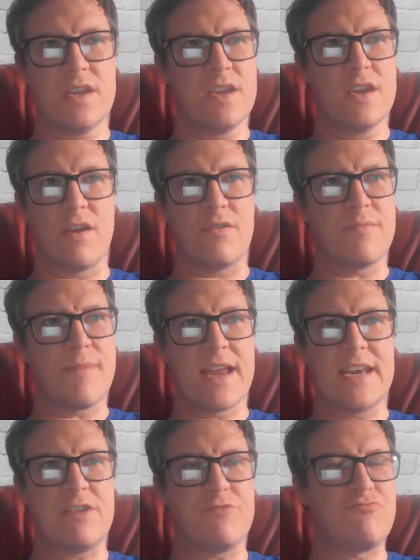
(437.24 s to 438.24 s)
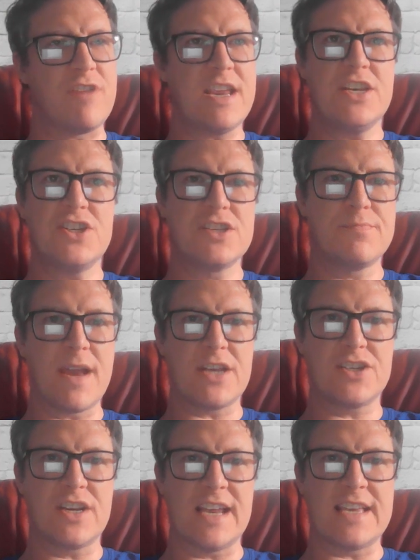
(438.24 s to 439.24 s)
you might need REACH
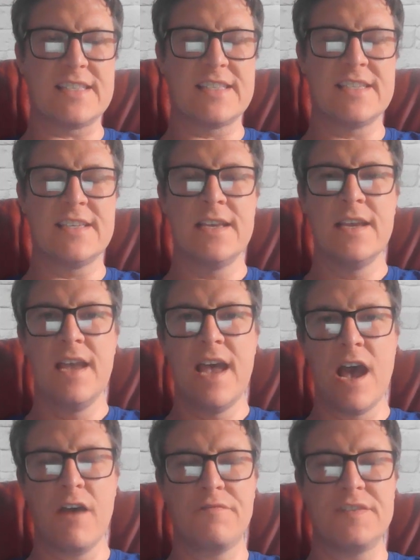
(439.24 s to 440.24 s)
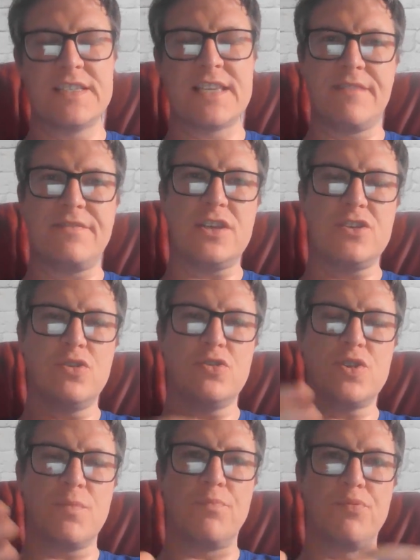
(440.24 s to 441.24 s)
specialists. Health and safety is
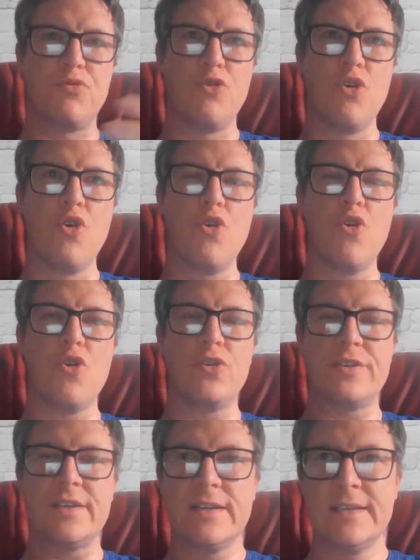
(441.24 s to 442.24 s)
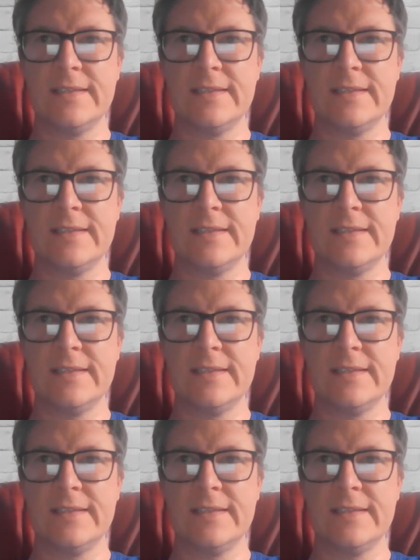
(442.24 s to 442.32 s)
such a broad